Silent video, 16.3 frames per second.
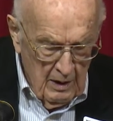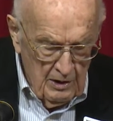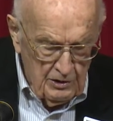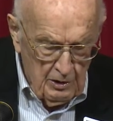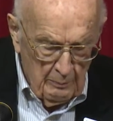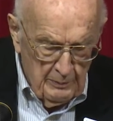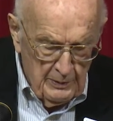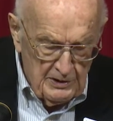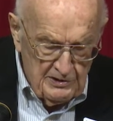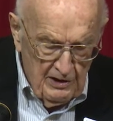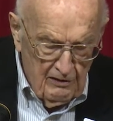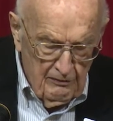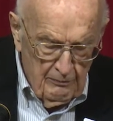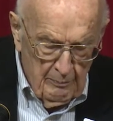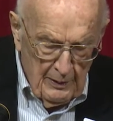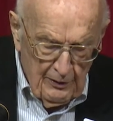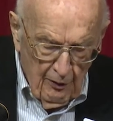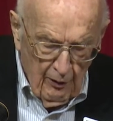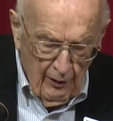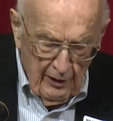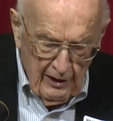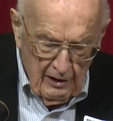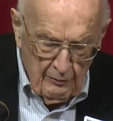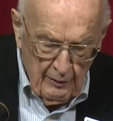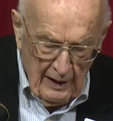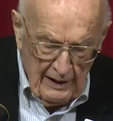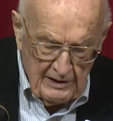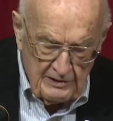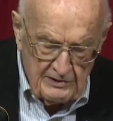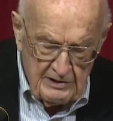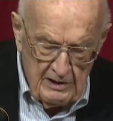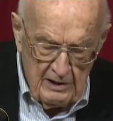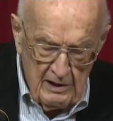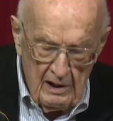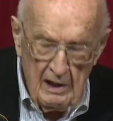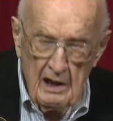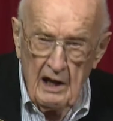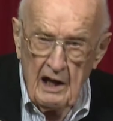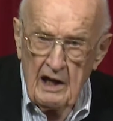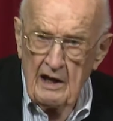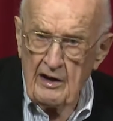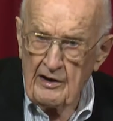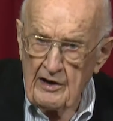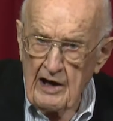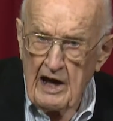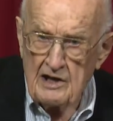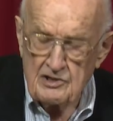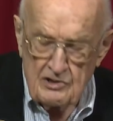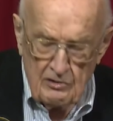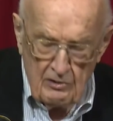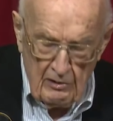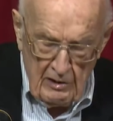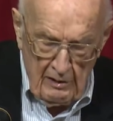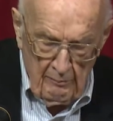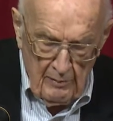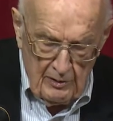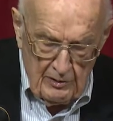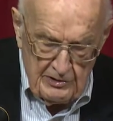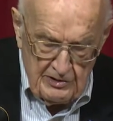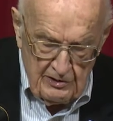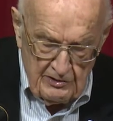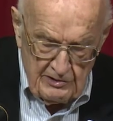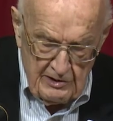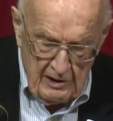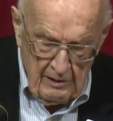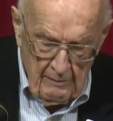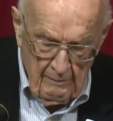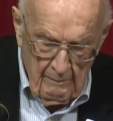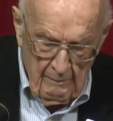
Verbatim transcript: to preserve minority rights in a national emergency.